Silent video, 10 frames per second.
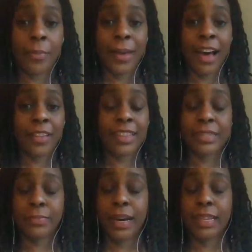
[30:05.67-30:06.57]
about
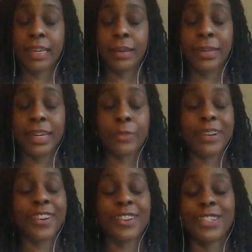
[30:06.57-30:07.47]
this money being
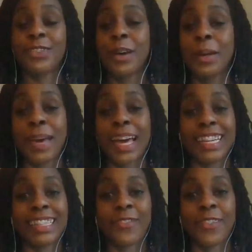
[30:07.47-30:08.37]
referred to in
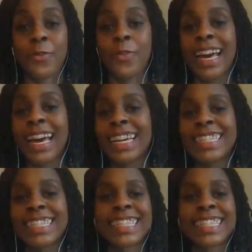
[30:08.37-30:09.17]
many different ways: